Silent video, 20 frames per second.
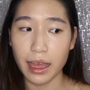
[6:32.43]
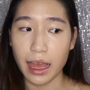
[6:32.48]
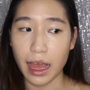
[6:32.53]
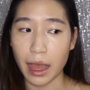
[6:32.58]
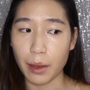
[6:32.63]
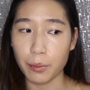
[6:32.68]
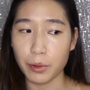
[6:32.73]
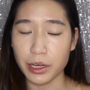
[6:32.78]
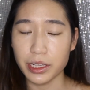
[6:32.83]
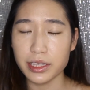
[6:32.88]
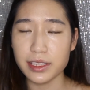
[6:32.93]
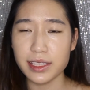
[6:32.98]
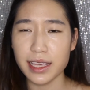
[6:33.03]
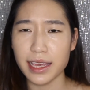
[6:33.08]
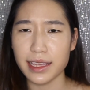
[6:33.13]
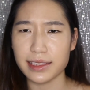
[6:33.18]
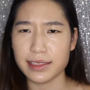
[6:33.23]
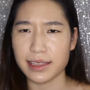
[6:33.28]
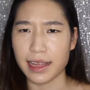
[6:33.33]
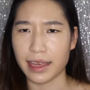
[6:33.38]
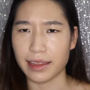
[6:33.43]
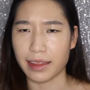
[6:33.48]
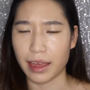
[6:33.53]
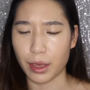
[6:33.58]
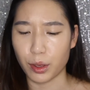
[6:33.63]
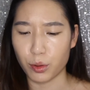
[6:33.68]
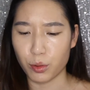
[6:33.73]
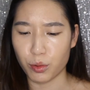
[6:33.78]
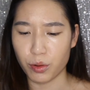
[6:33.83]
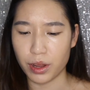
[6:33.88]
I wouldn't say it's like
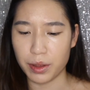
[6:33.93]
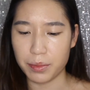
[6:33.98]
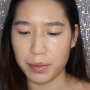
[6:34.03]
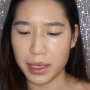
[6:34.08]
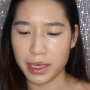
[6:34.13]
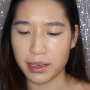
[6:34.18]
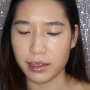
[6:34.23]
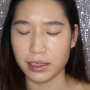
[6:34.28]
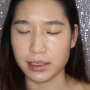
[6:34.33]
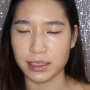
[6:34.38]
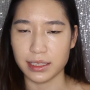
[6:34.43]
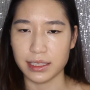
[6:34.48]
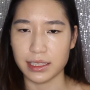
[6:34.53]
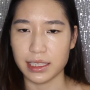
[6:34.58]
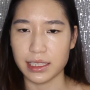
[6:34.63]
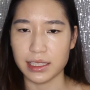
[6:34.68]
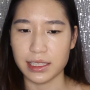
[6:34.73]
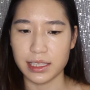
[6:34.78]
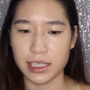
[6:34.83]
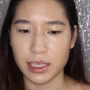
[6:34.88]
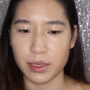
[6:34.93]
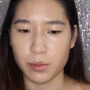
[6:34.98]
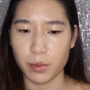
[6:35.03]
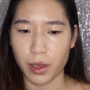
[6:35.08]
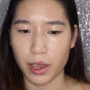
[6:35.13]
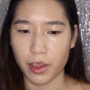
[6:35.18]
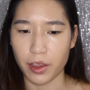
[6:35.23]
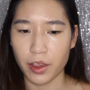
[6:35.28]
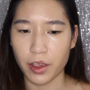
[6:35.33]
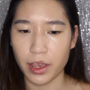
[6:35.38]
that creamy consistency
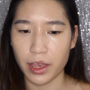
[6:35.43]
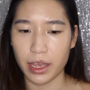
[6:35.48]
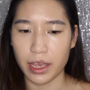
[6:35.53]
where